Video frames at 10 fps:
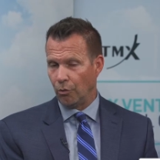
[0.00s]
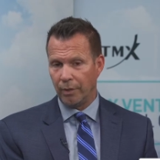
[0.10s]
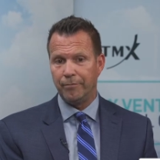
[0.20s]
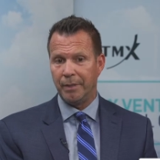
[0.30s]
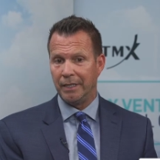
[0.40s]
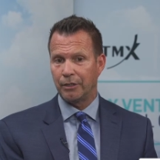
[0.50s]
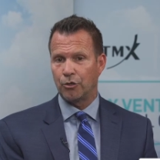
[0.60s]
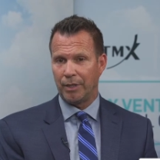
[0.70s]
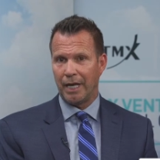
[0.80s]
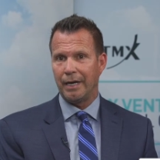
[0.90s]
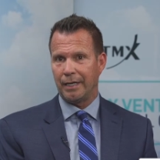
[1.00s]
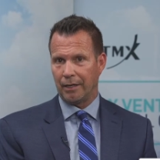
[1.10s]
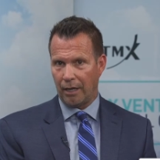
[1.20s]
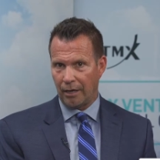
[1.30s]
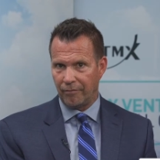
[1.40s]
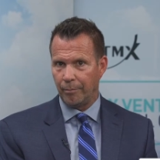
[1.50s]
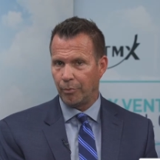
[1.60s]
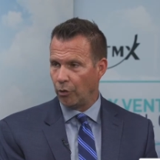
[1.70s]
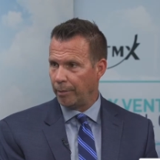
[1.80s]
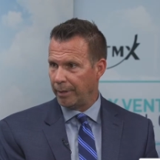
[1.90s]
we've been creating a lot of
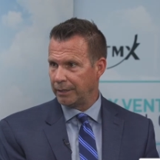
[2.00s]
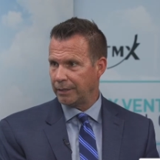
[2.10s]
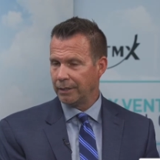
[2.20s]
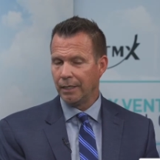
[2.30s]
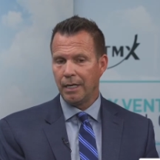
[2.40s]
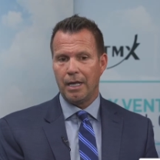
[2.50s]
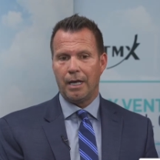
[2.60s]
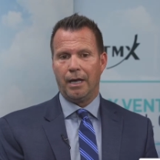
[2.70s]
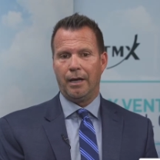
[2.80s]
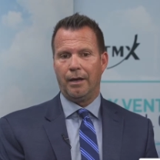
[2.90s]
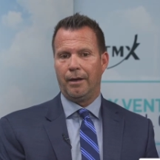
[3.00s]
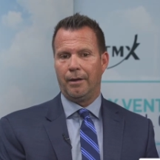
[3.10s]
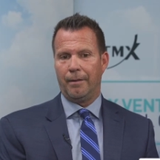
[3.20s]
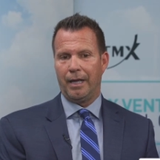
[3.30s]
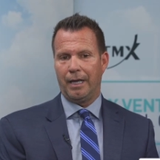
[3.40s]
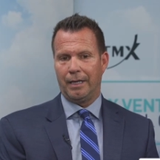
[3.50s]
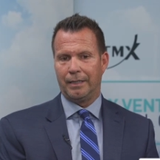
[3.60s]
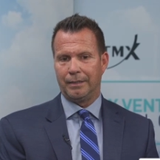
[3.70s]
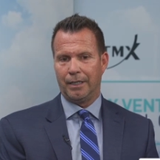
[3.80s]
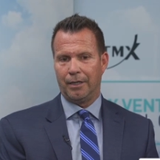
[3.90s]
employment.
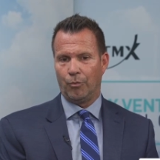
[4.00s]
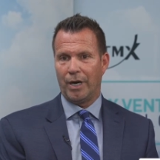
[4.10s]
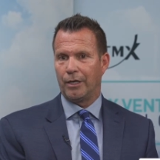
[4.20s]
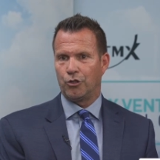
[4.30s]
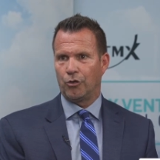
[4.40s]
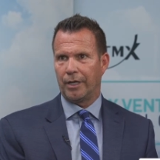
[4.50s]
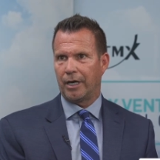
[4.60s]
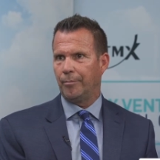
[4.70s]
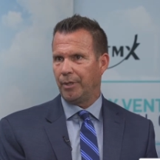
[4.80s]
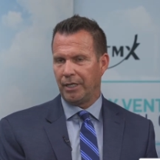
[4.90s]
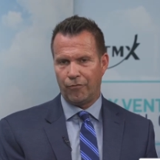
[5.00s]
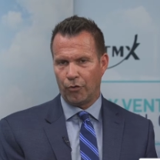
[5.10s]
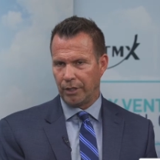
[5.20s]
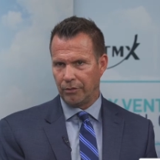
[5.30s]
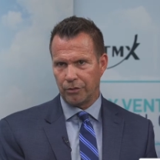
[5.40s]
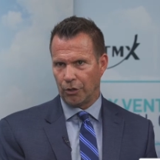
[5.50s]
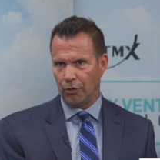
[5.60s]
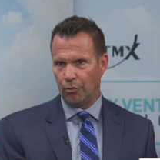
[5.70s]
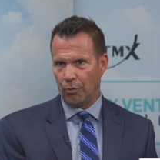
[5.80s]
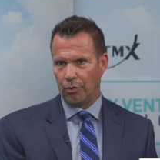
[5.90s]
When I joined the company 4 years
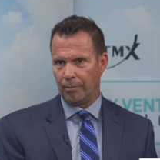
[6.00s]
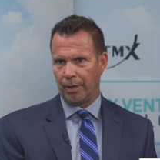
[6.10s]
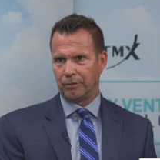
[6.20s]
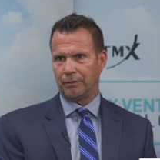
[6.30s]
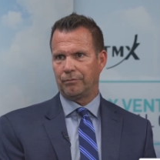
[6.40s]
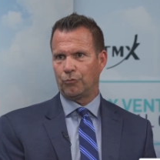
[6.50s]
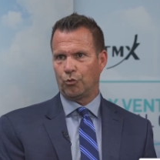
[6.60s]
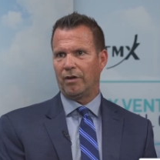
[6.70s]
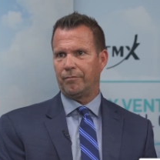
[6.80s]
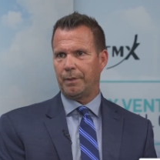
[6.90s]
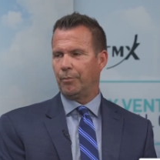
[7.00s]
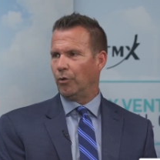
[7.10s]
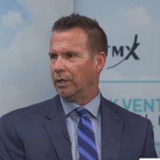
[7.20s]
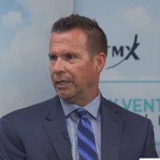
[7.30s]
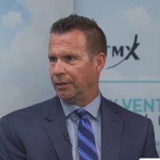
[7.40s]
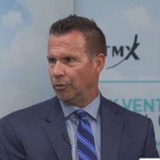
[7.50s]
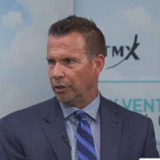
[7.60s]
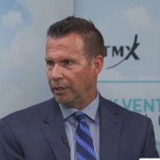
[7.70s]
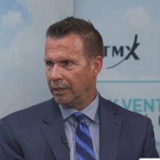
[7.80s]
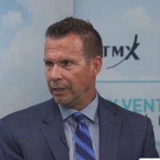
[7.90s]
ago, we were about 12 people, and
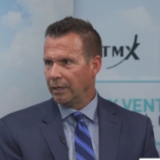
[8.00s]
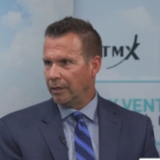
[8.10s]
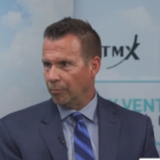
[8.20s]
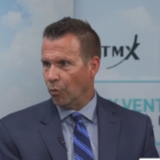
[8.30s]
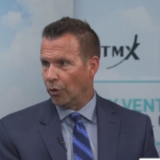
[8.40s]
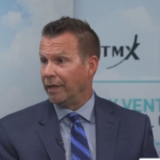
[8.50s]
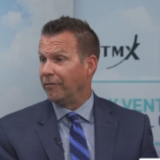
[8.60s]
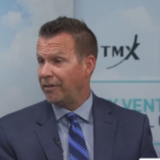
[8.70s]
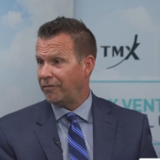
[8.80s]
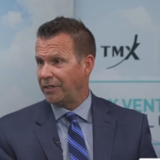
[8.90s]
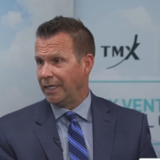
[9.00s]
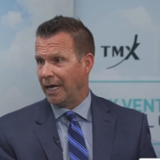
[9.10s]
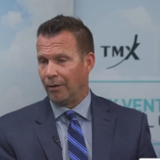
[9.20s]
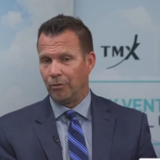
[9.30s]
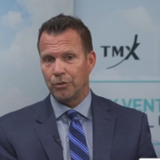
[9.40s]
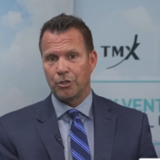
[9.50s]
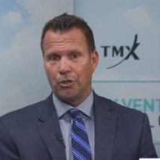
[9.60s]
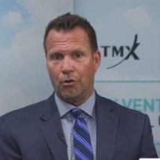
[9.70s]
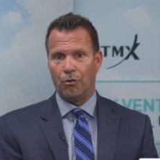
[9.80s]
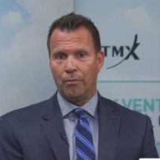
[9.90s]
we're more than 50 now.
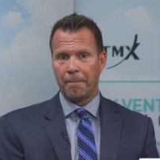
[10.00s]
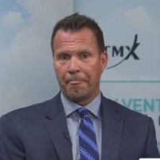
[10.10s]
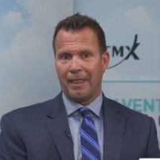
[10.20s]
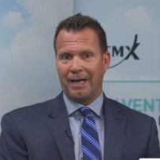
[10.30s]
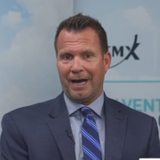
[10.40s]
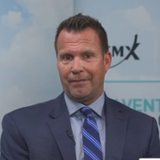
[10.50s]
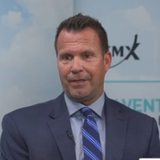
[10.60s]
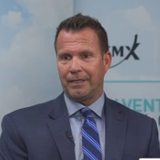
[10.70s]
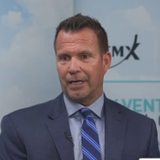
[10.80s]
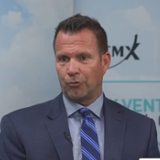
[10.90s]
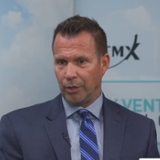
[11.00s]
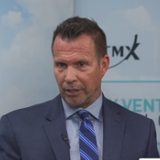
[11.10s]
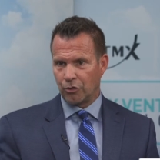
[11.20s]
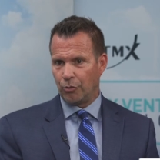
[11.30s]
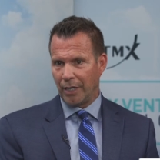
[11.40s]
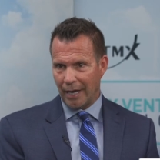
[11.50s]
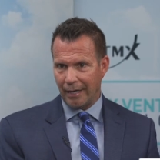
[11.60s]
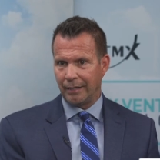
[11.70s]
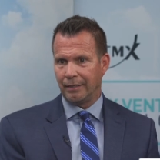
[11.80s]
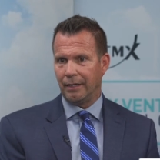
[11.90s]
So I think that we're
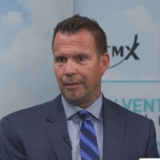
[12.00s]
creating